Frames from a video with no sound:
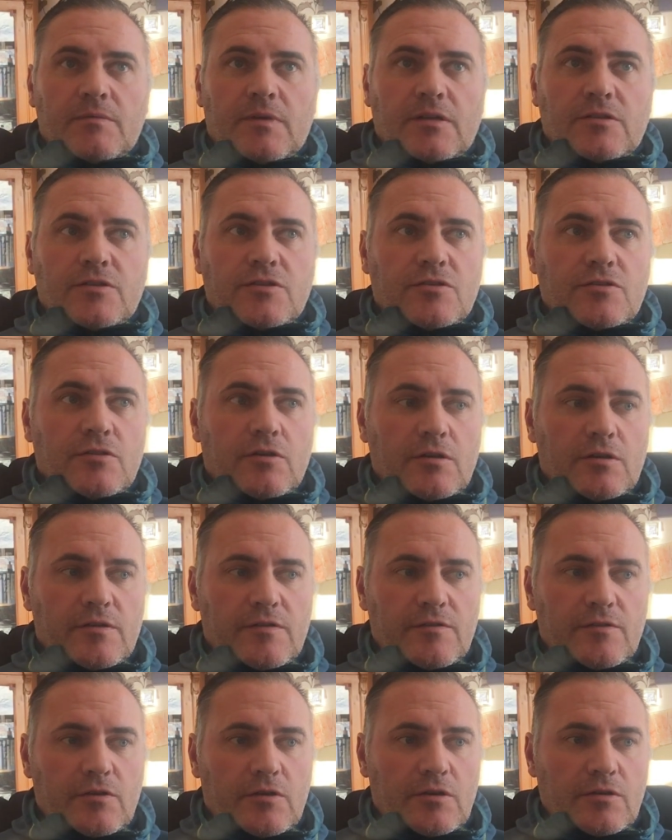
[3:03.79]
I just sort
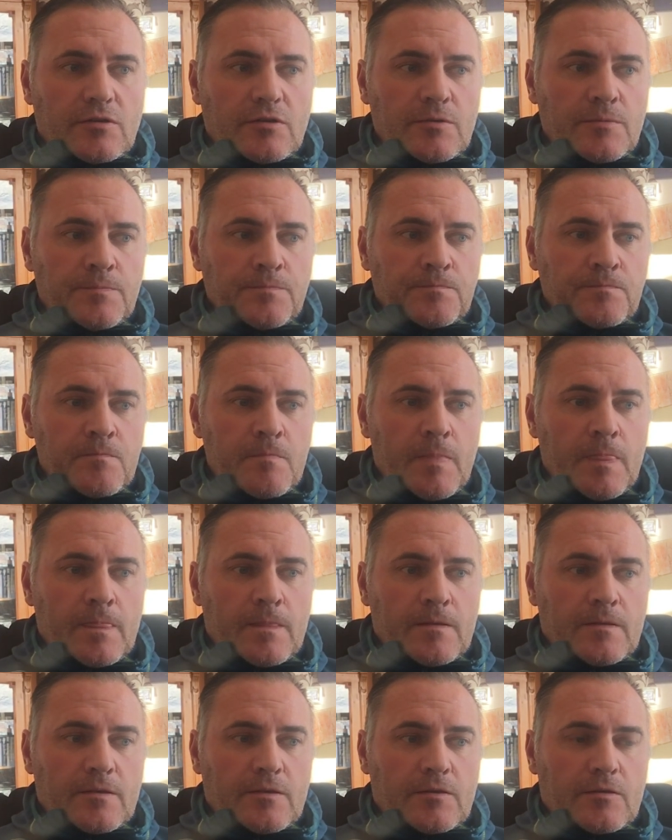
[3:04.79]
of thought,
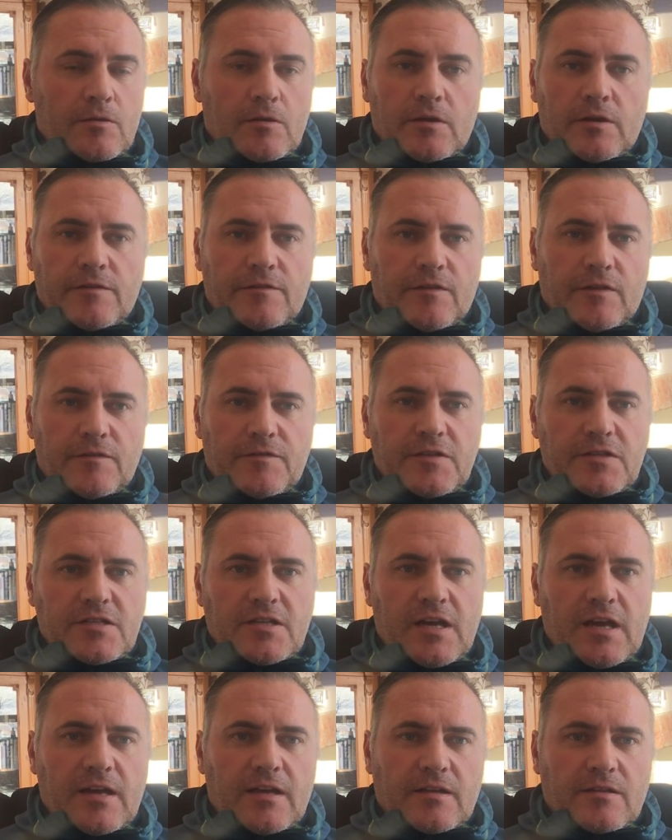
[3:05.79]
if this
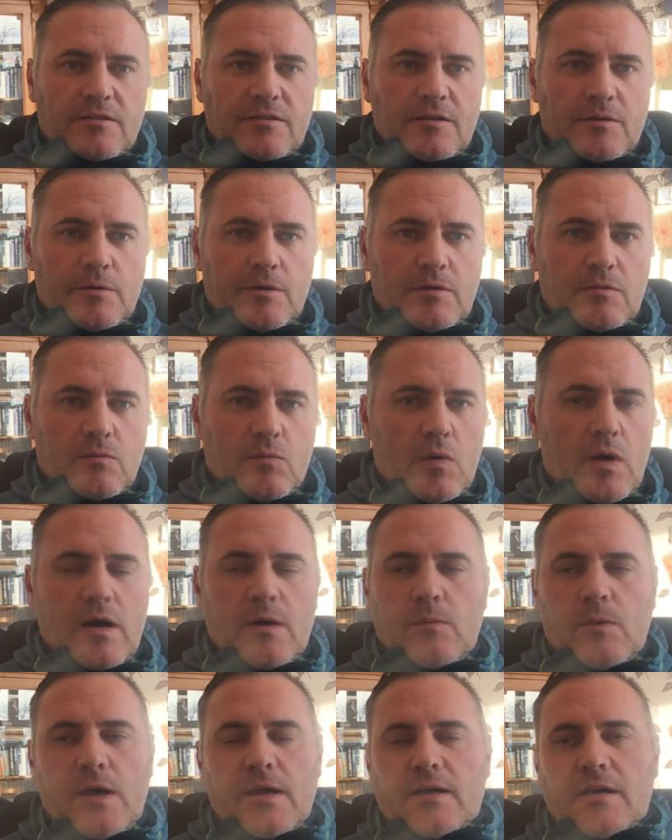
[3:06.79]
guy can do it,
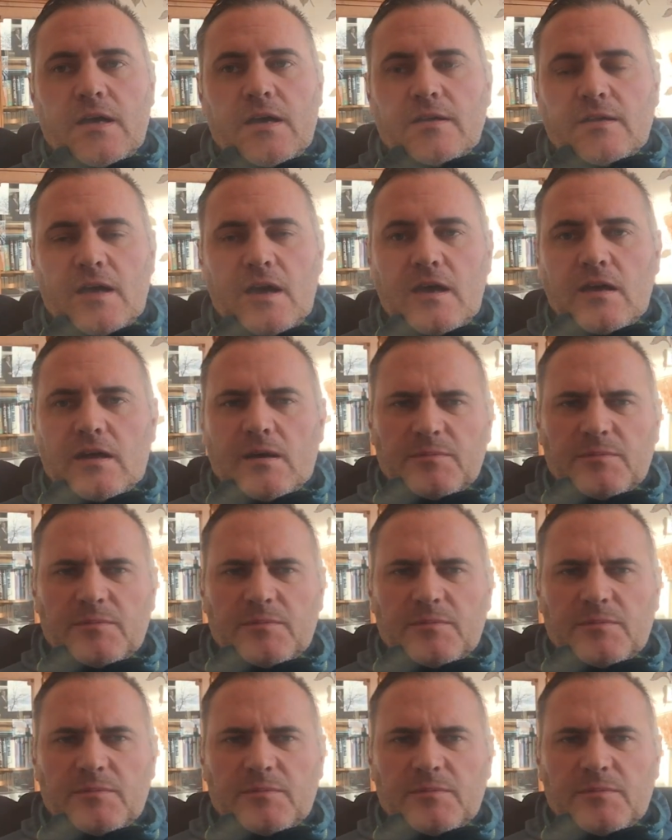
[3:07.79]
why can't I?